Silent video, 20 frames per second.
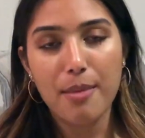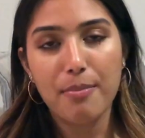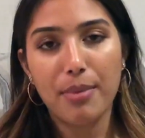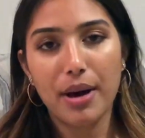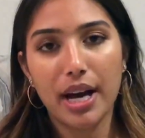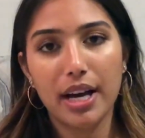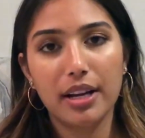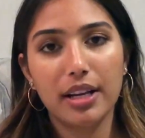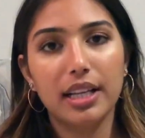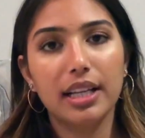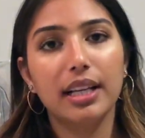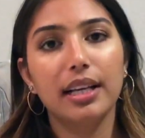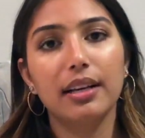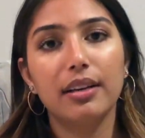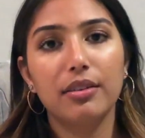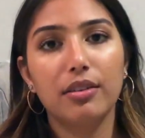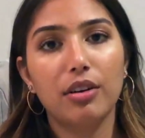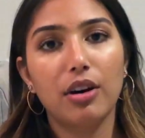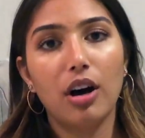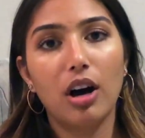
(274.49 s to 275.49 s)
But
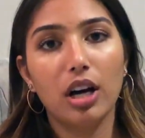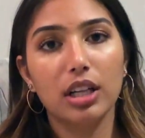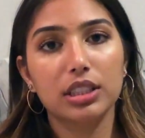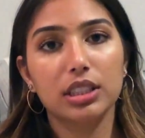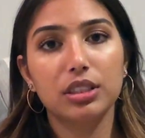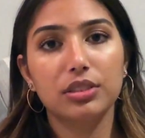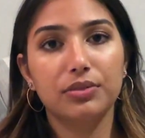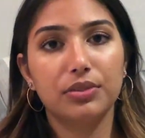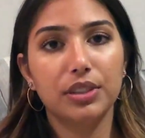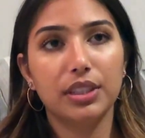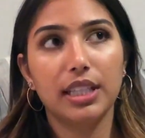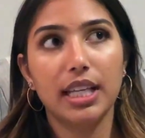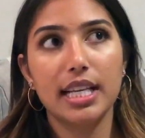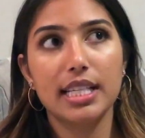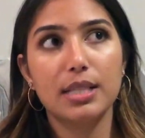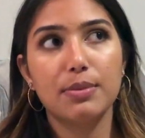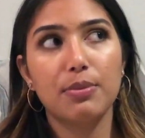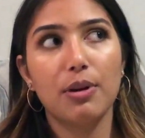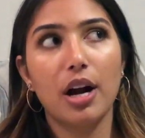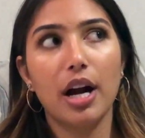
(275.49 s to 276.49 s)
also for
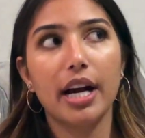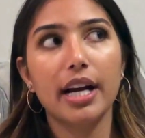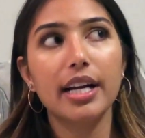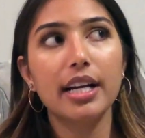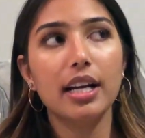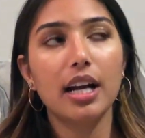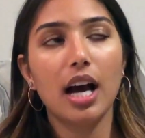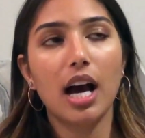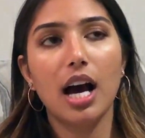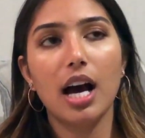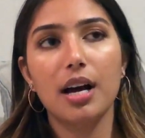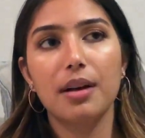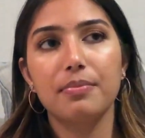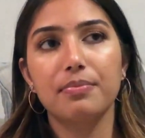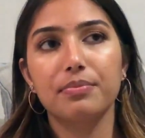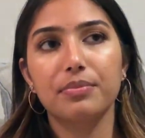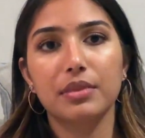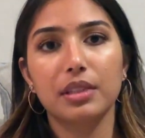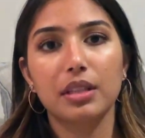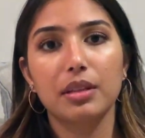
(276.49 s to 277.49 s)
this part,
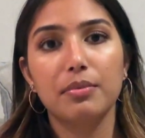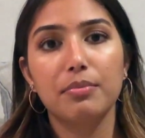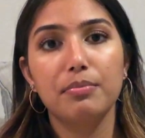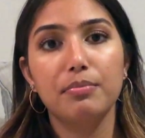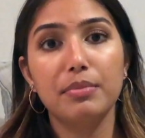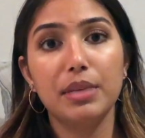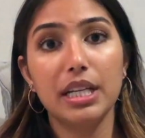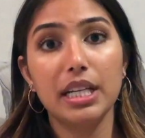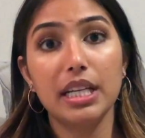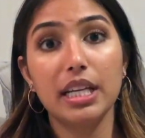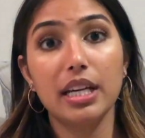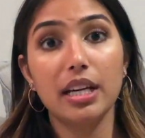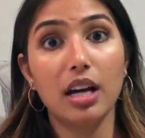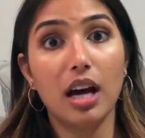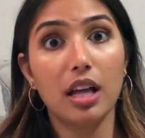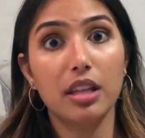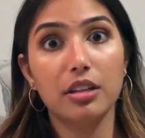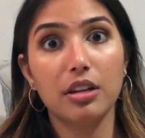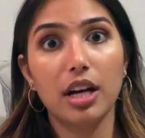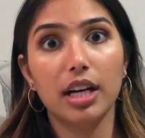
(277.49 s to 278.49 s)
meeting
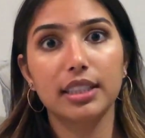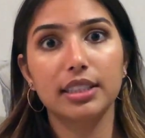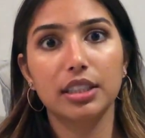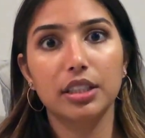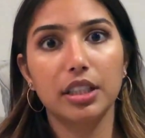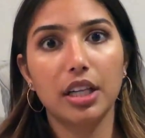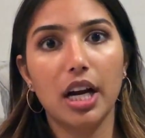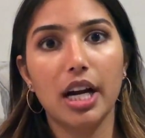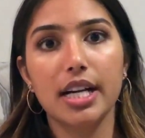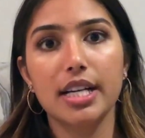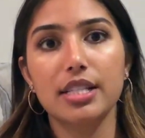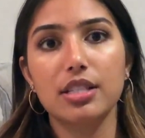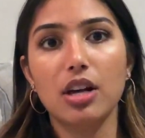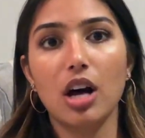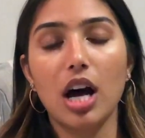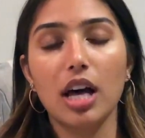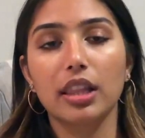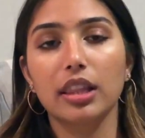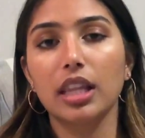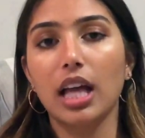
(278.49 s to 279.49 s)
other auxiliaries
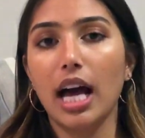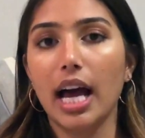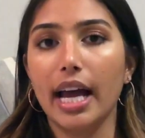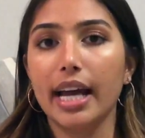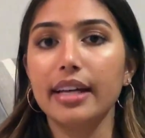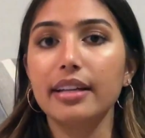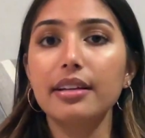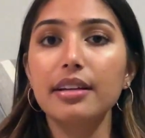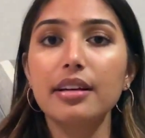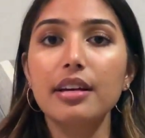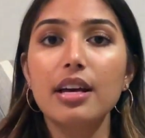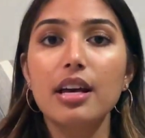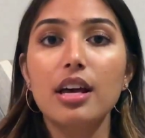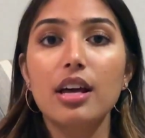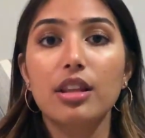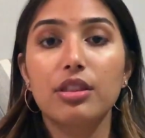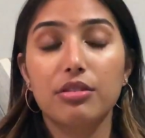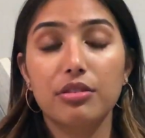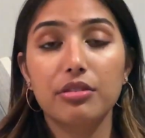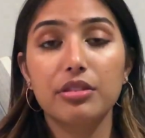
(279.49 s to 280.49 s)
online
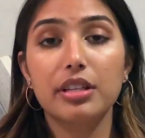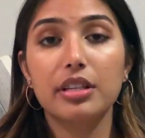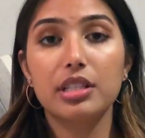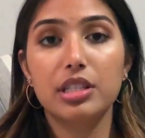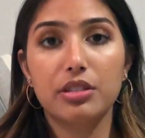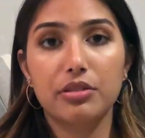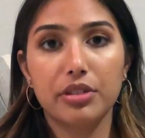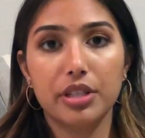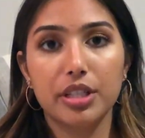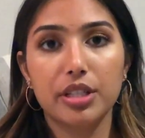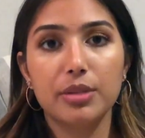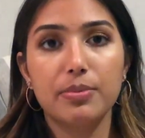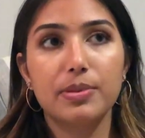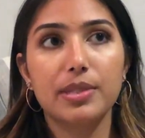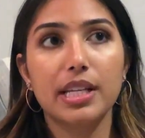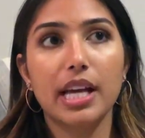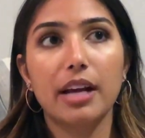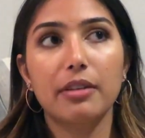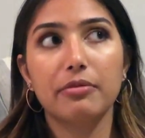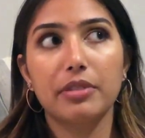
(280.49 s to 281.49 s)
through these
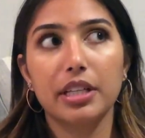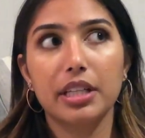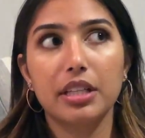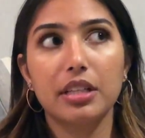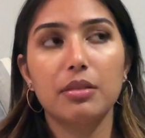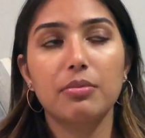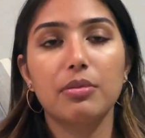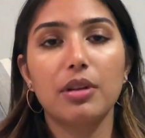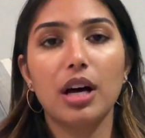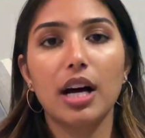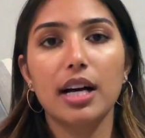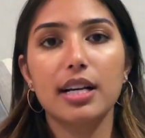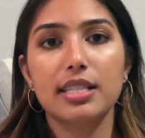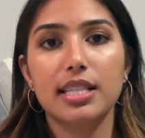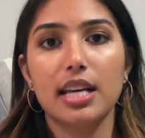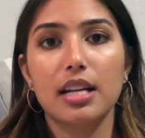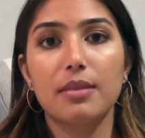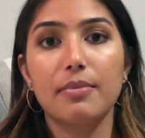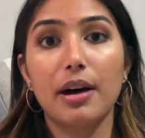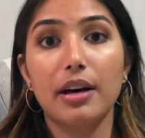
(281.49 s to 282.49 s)
groups and reading the
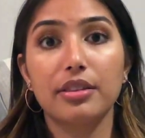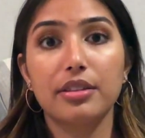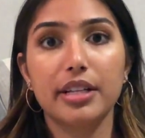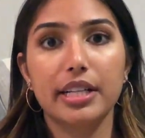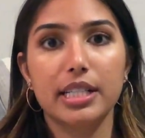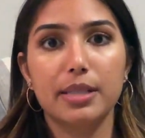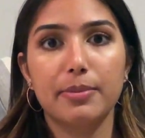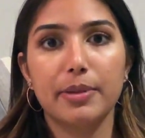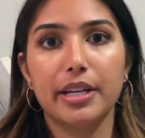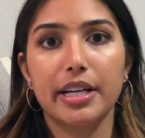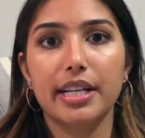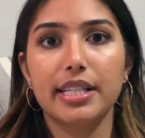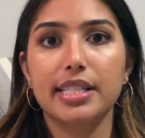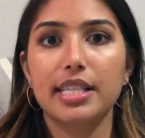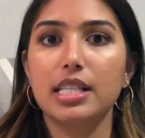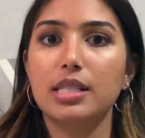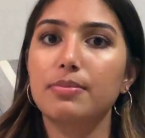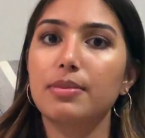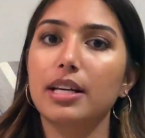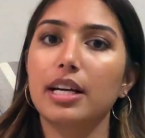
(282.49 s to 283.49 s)
blogs and about their
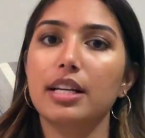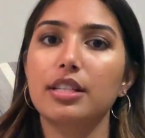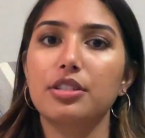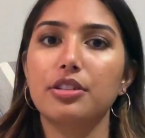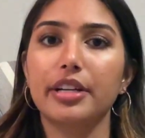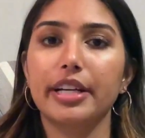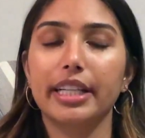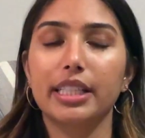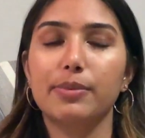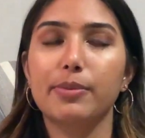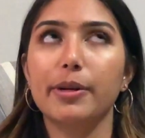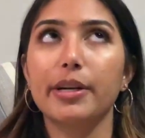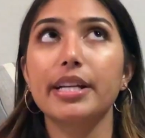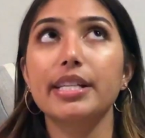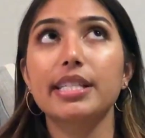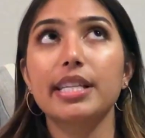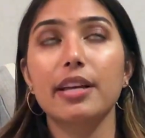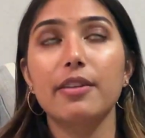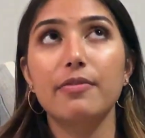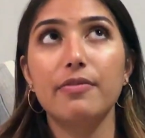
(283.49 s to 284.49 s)
experiences, because your
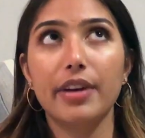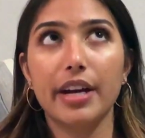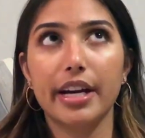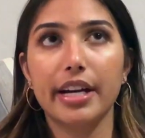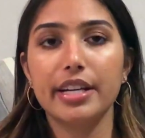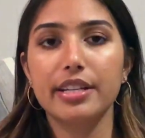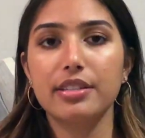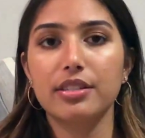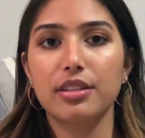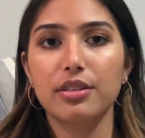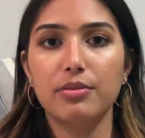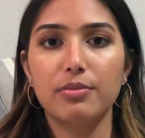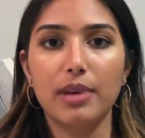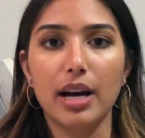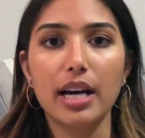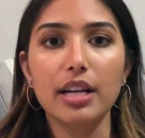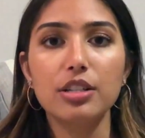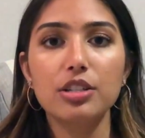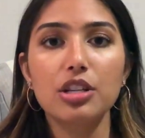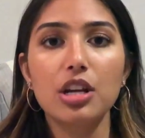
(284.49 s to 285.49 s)
experience can vary so
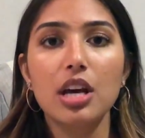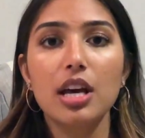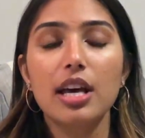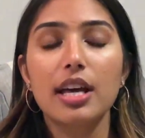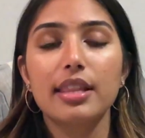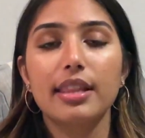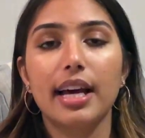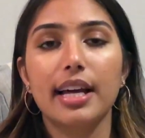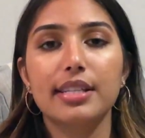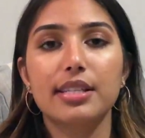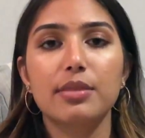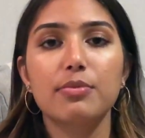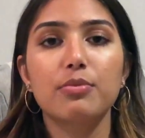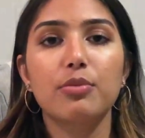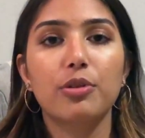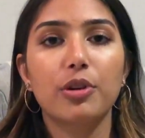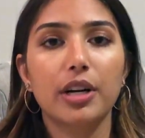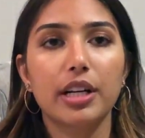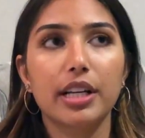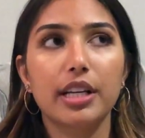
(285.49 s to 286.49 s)
much. That's
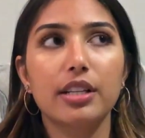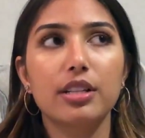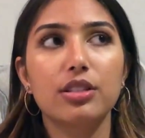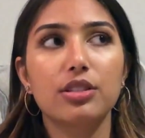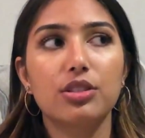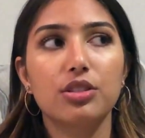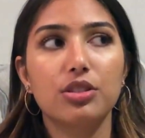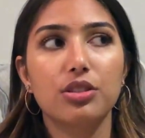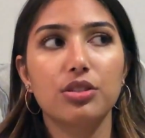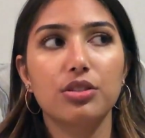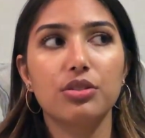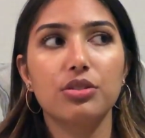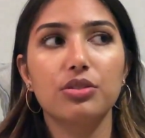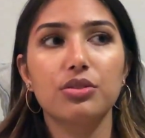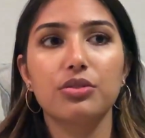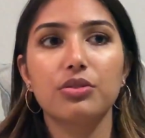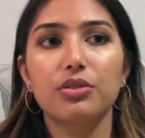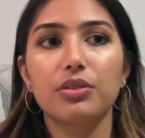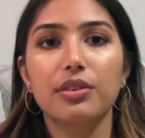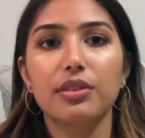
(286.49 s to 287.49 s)
important
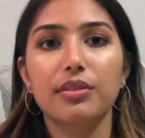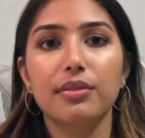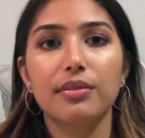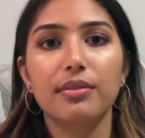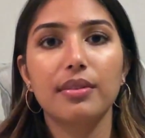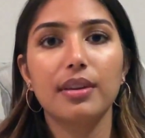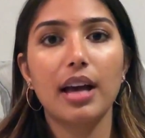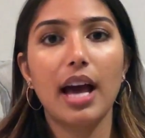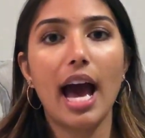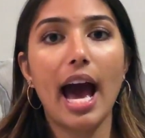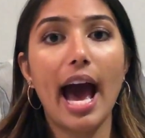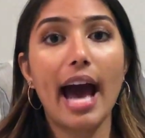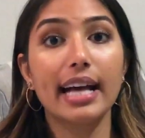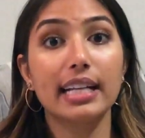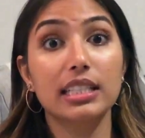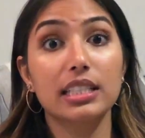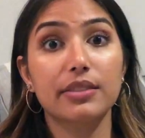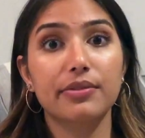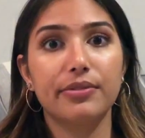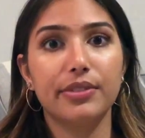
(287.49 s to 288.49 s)
to
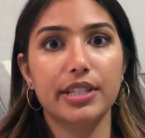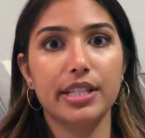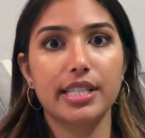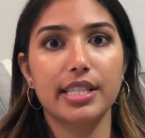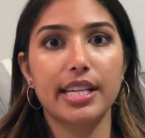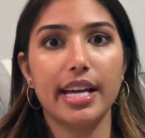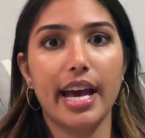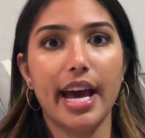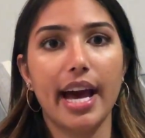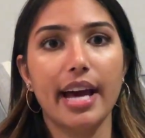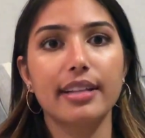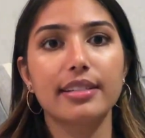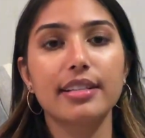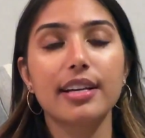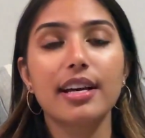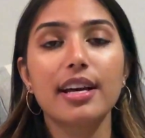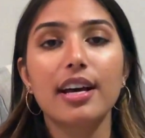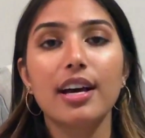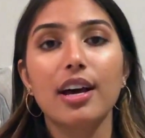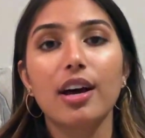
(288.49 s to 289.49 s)
ask firsthand.